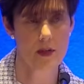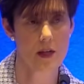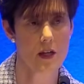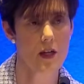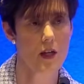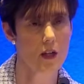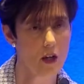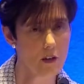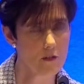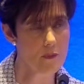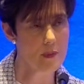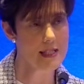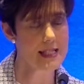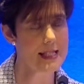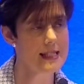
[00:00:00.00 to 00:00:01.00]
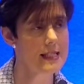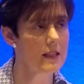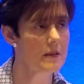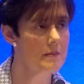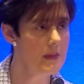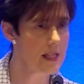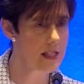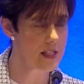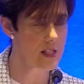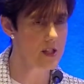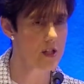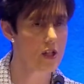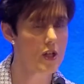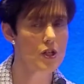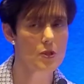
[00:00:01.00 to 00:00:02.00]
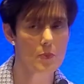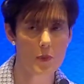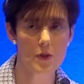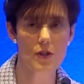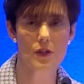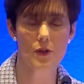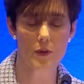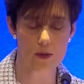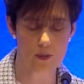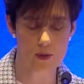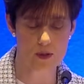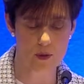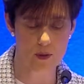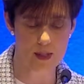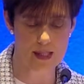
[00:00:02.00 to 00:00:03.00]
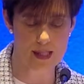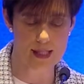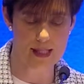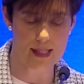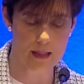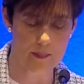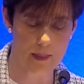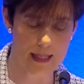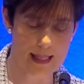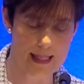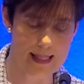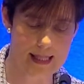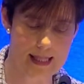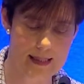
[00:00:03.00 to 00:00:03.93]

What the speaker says: Government is committed to putting those resources in place.